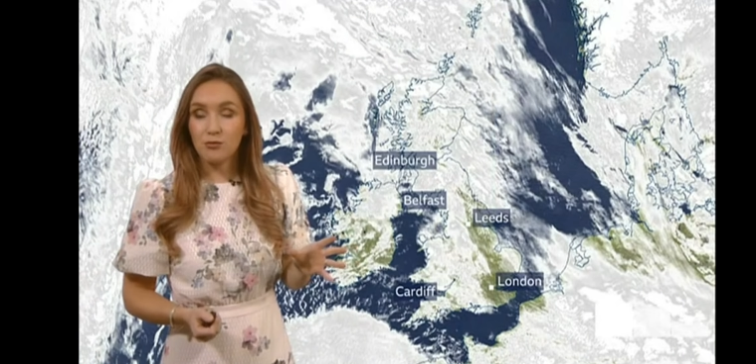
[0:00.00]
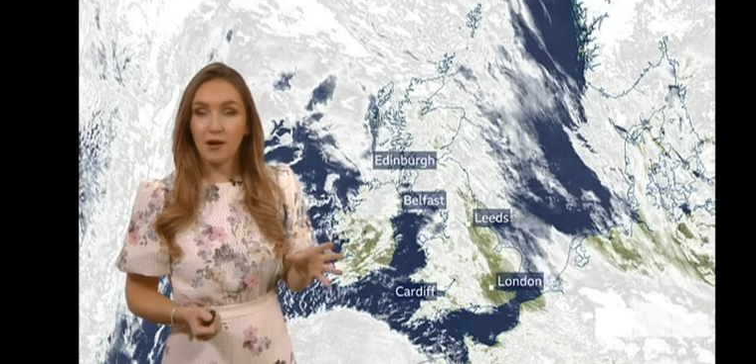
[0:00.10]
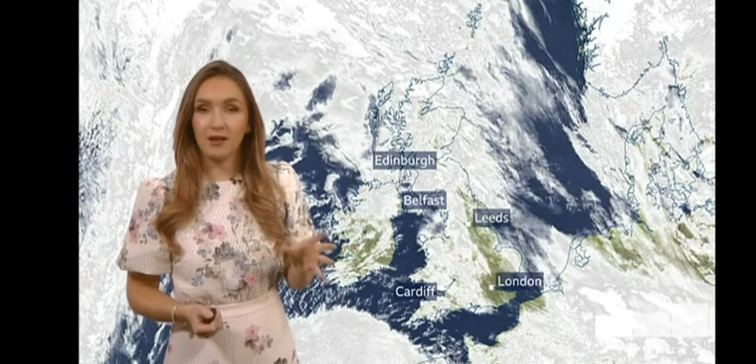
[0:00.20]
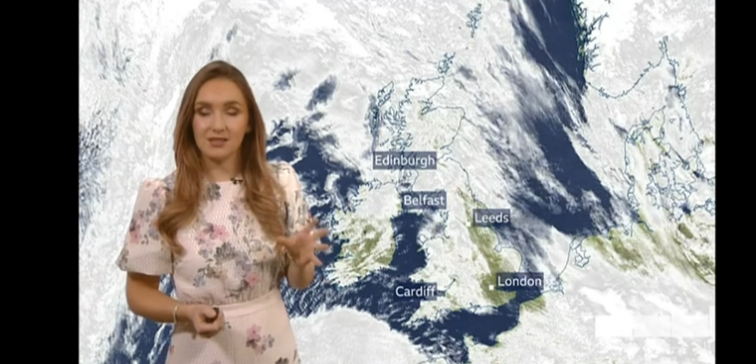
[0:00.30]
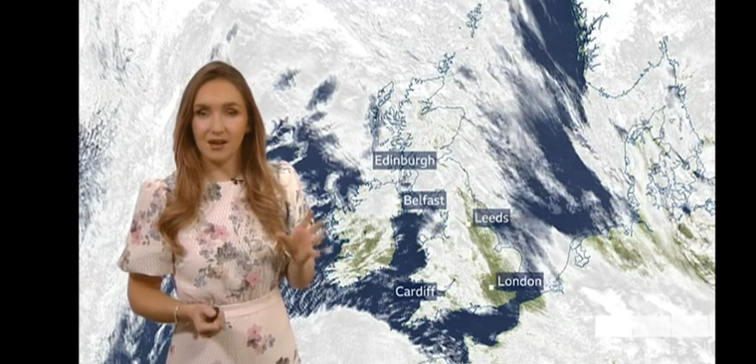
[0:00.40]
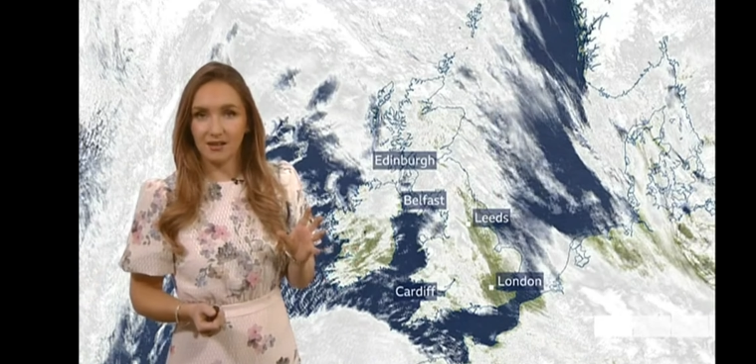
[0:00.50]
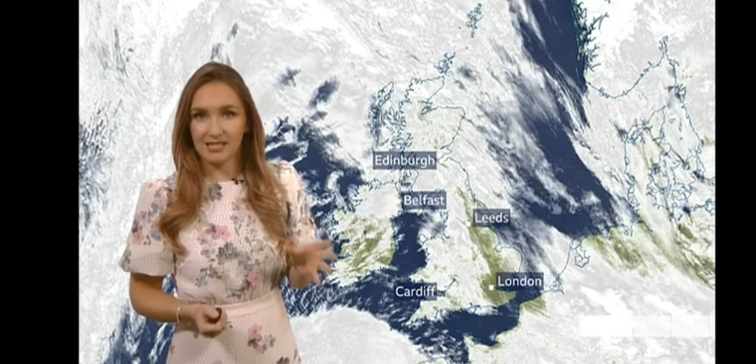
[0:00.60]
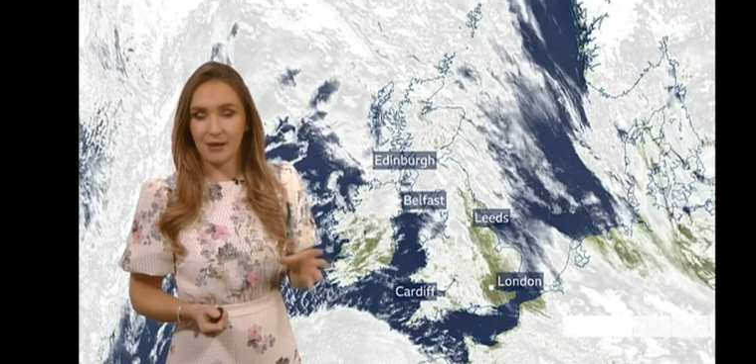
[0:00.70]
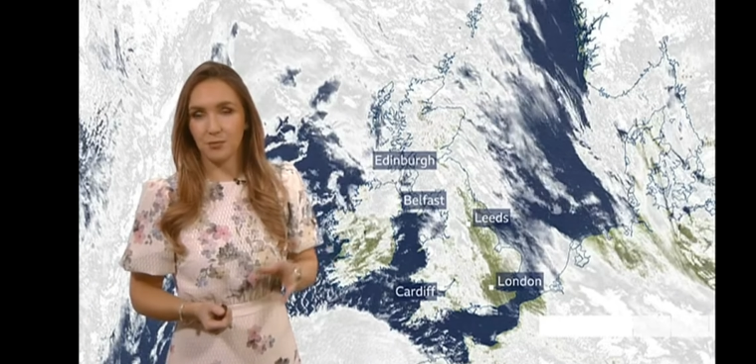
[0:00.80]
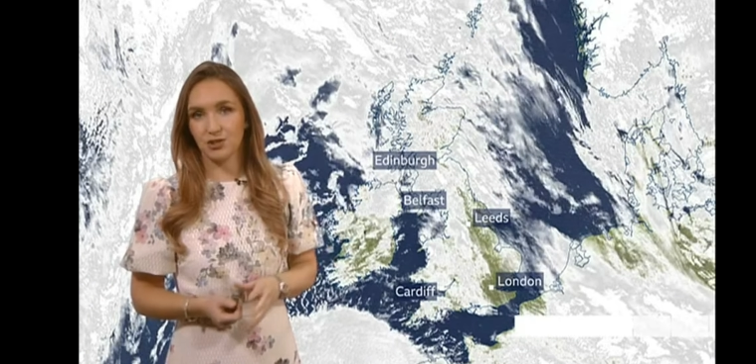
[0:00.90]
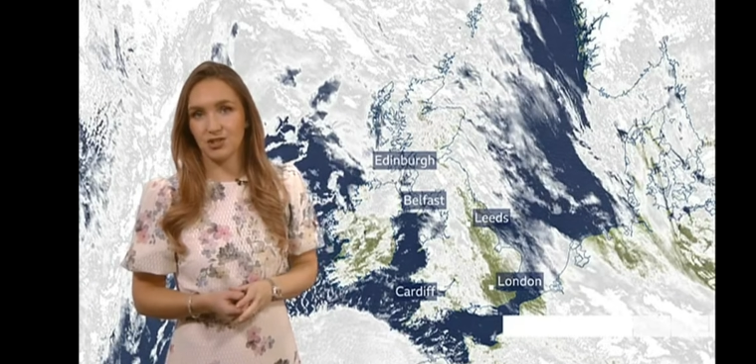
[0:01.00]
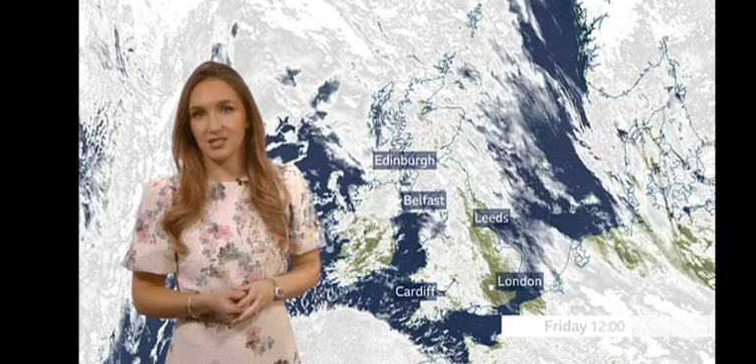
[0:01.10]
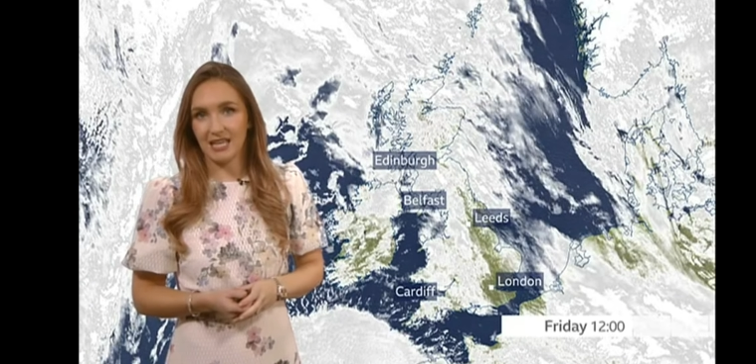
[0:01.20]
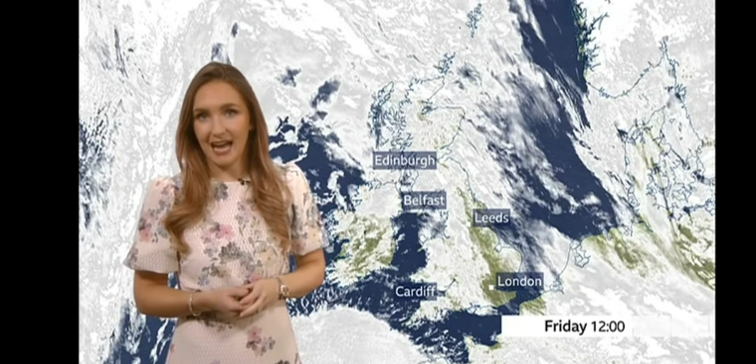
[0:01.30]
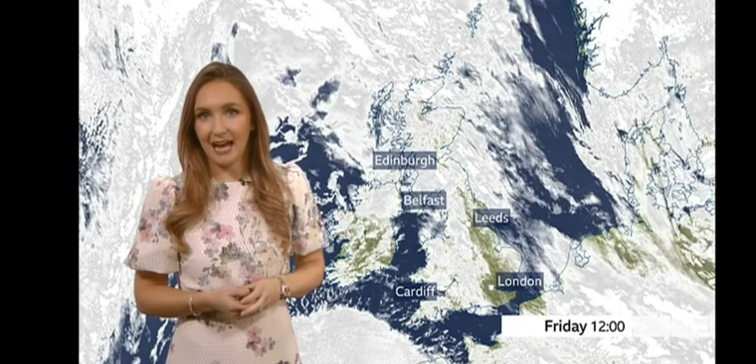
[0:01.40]
mild our
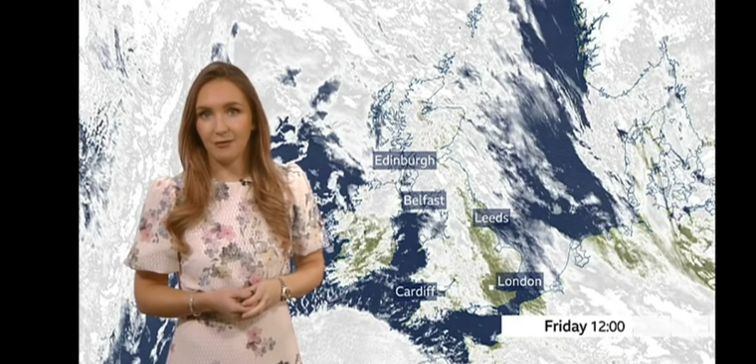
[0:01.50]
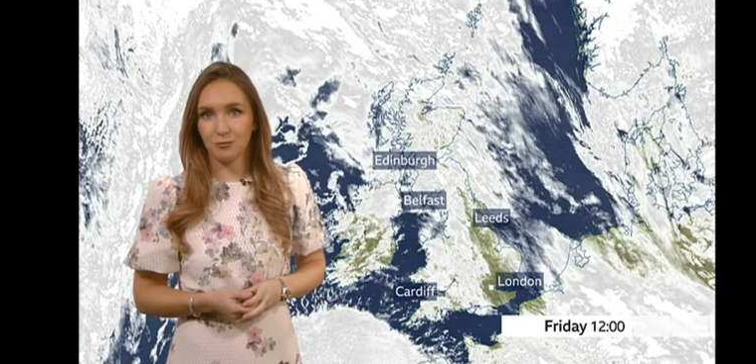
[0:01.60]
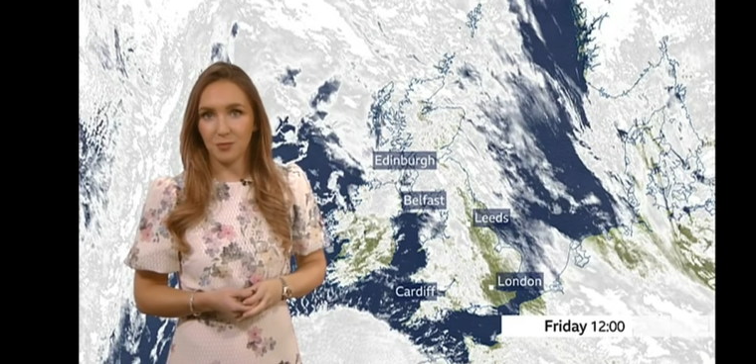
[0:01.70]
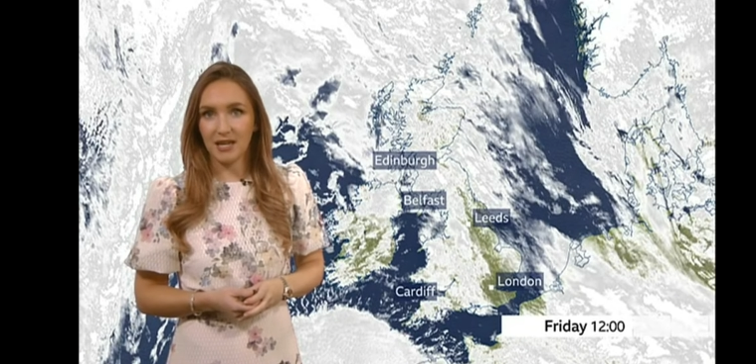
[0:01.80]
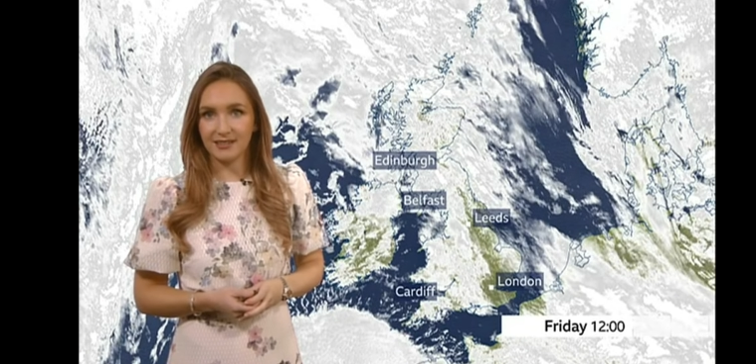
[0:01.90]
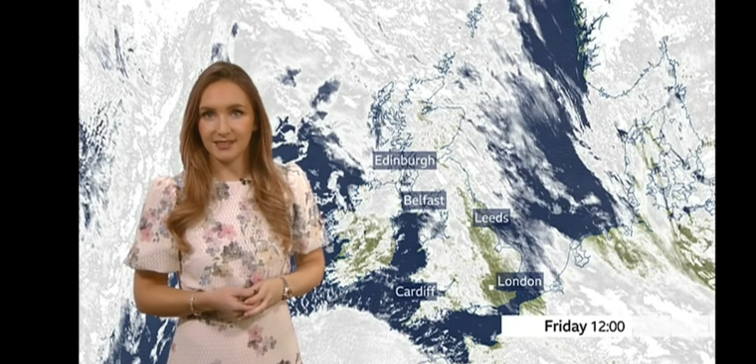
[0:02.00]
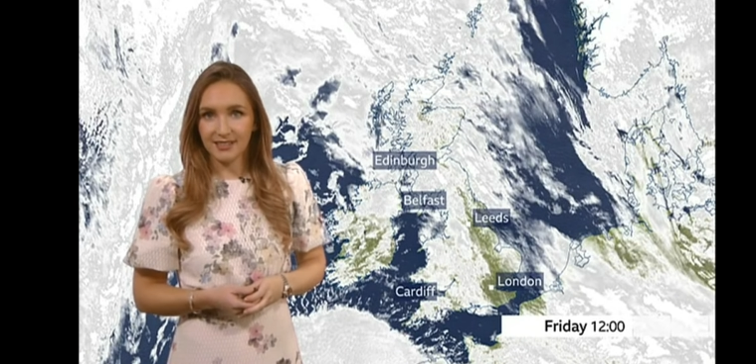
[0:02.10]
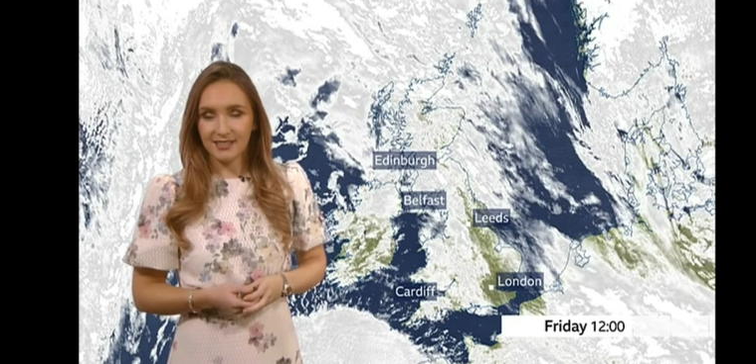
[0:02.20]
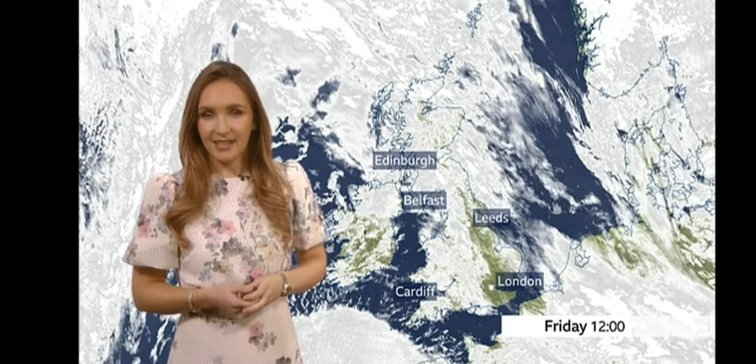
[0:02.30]
temperatures have been.